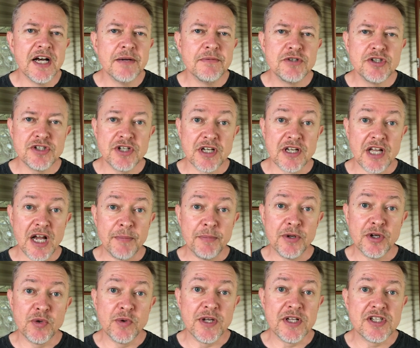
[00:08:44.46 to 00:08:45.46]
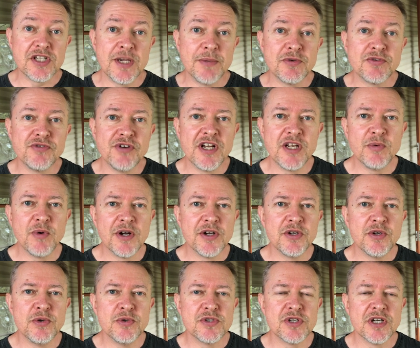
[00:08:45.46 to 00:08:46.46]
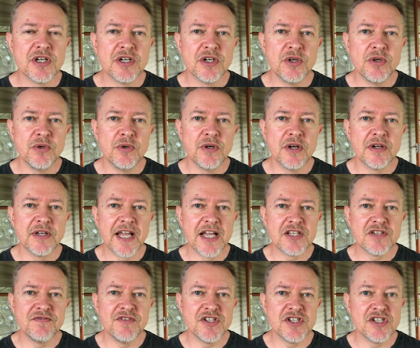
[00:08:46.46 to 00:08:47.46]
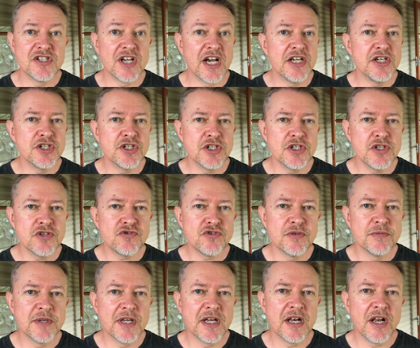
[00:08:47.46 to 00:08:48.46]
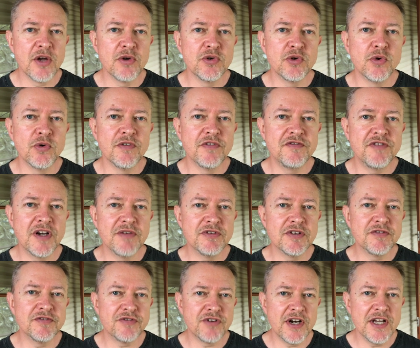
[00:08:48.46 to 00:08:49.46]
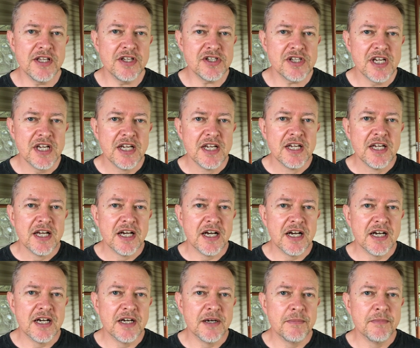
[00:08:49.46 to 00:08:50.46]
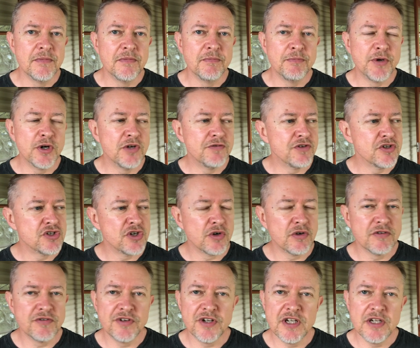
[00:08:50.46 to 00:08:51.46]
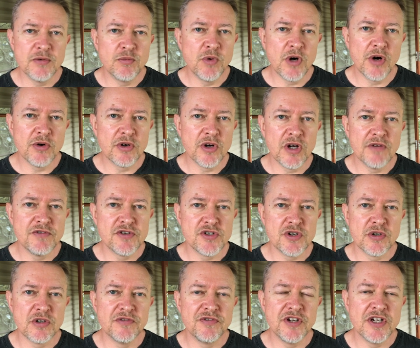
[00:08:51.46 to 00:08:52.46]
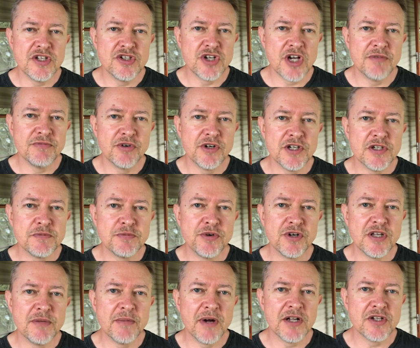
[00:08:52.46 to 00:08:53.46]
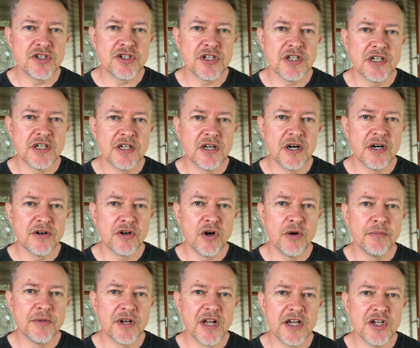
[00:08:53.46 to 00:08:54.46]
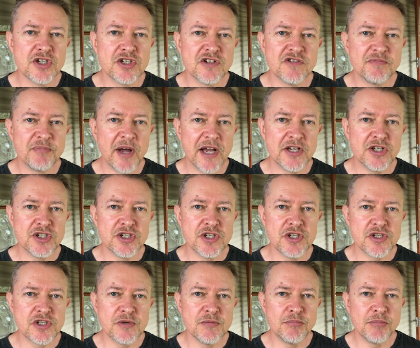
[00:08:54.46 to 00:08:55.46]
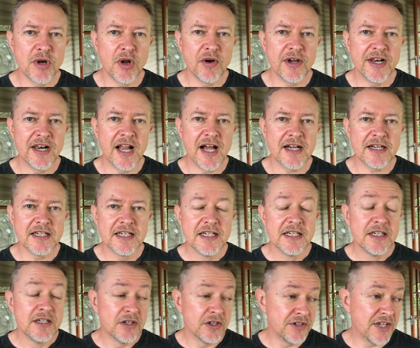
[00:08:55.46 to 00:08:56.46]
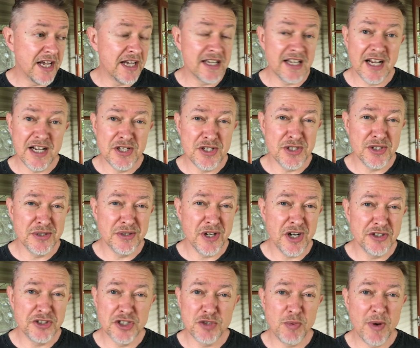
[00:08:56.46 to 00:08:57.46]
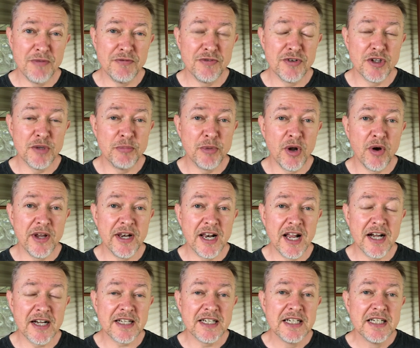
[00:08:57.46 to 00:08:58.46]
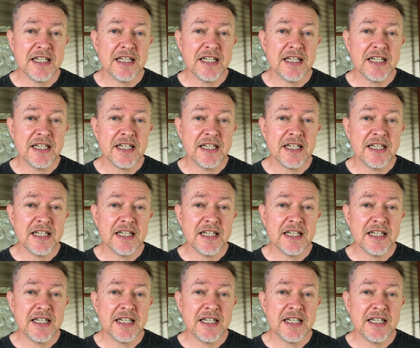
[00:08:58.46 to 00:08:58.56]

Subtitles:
just a couple of quick tips for anyone who gets visitations from their local feathered friends. Bird photography and wildlife photography in general is pretty much a combination of patience and blind luck. On that occasion, I just went for the blind luck.